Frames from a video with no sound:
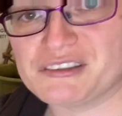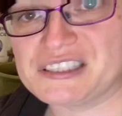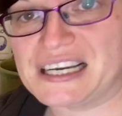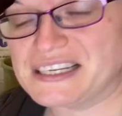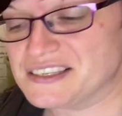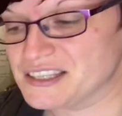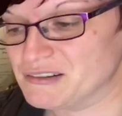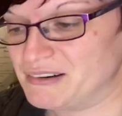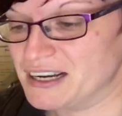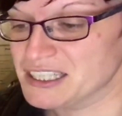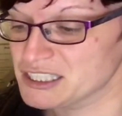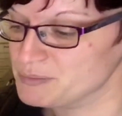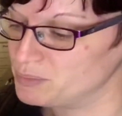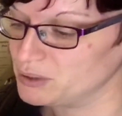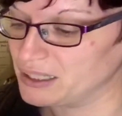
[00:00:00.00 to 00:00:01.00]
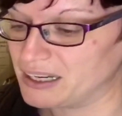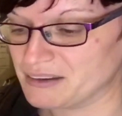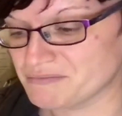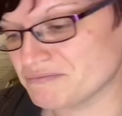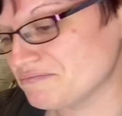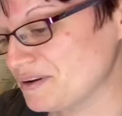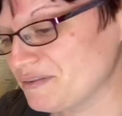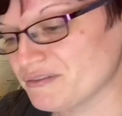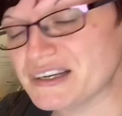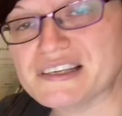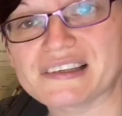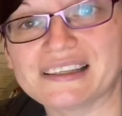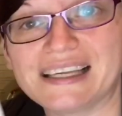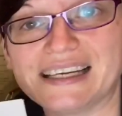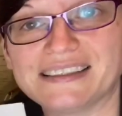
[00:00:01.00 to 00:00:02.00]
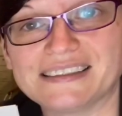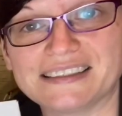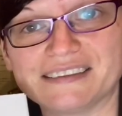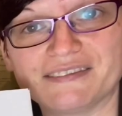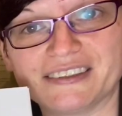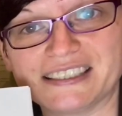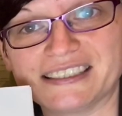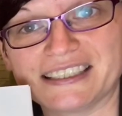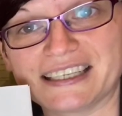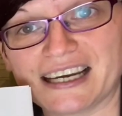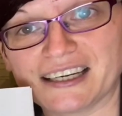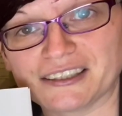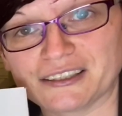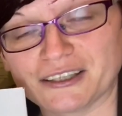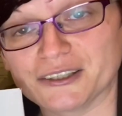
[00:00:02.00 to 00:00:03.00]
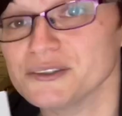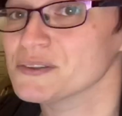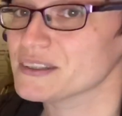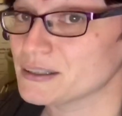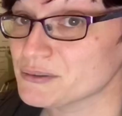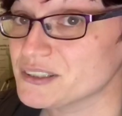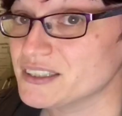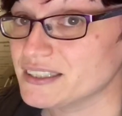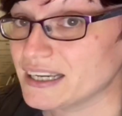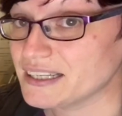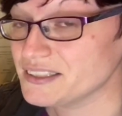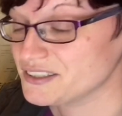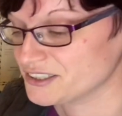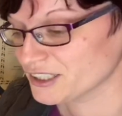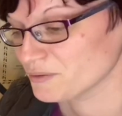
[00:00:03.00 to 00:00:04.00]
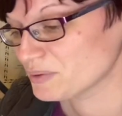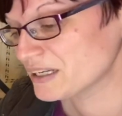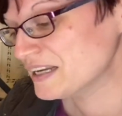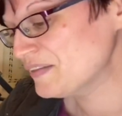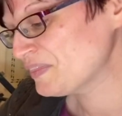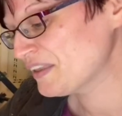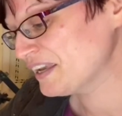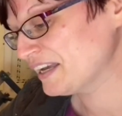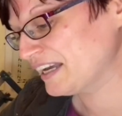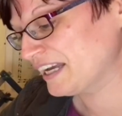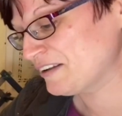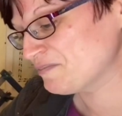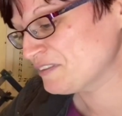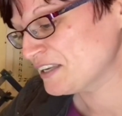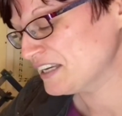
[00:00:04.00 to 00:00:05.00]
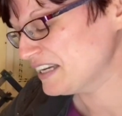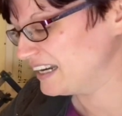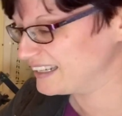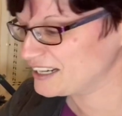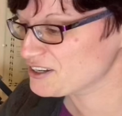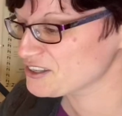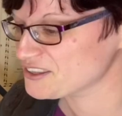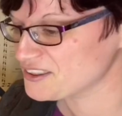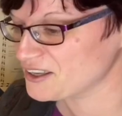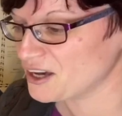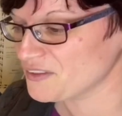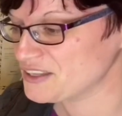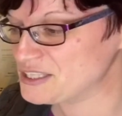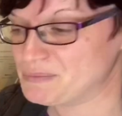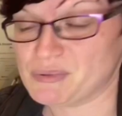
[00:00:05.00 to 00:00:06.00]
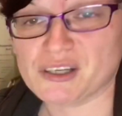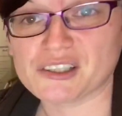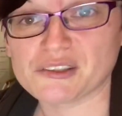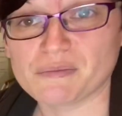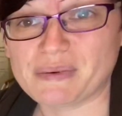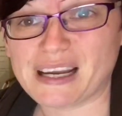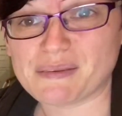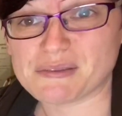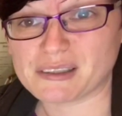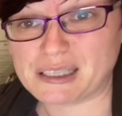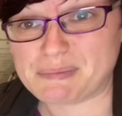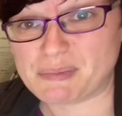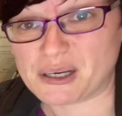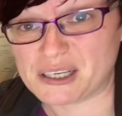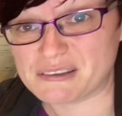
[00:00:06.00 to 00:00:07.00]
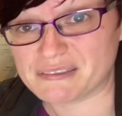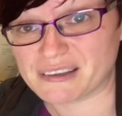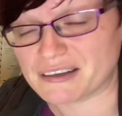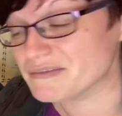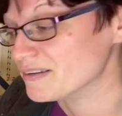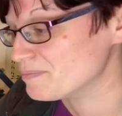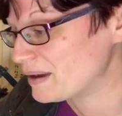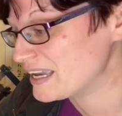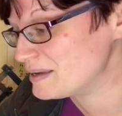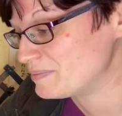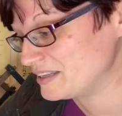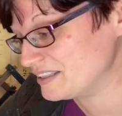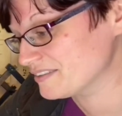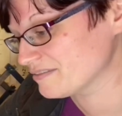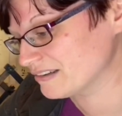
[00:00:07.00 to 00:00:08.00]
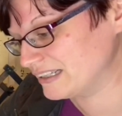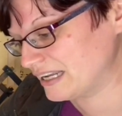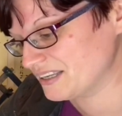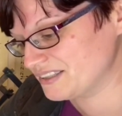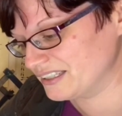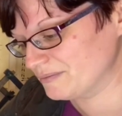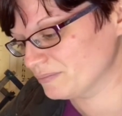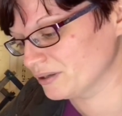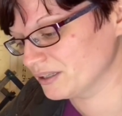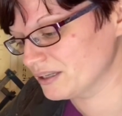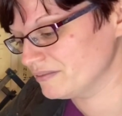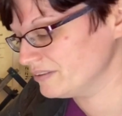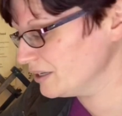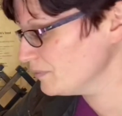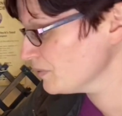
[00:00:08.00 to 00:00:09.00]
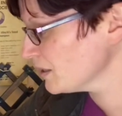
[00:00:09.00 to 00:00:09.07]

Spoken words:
size of the rats, but we recently fitted a garden hose. That was today's job. And I just thought this box would be absolutely perfect for babies for a nesting point of view.